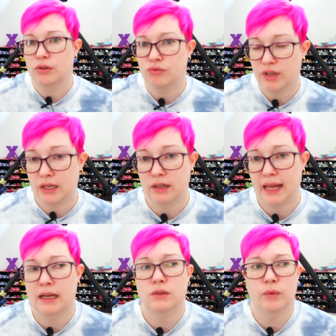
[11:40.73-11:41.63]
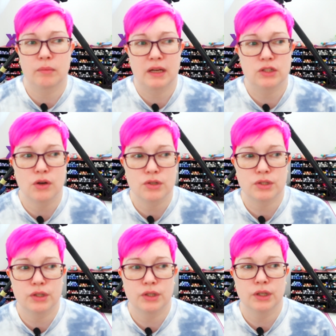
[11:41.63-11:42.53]
reconnect with my
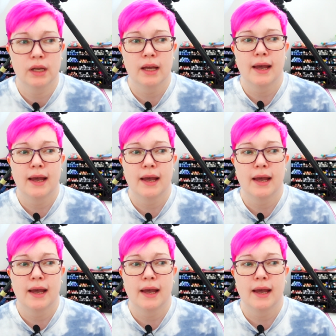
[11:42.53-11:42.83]
doctor,